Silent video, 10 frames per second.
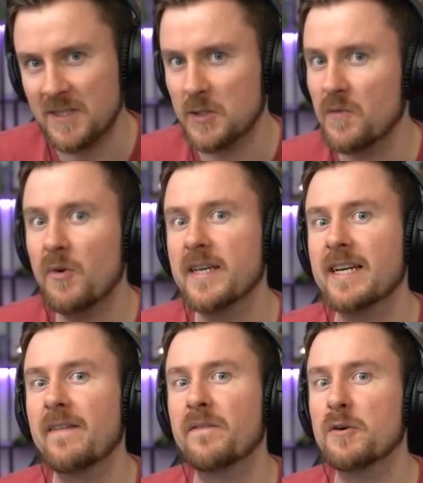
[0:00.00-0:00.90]
Zofia
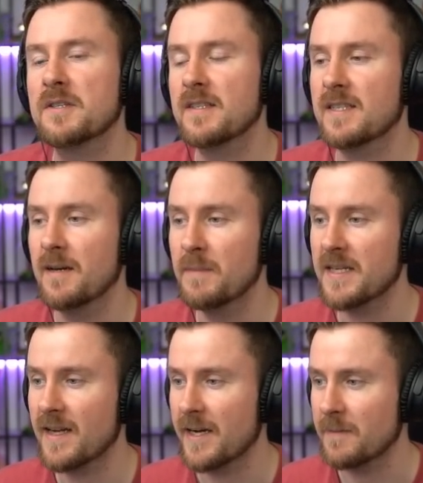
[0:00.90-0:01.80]
Jäger versus
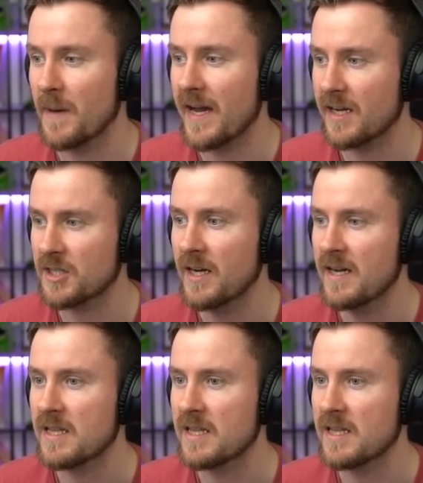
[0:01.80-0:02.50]
Midnight Bash.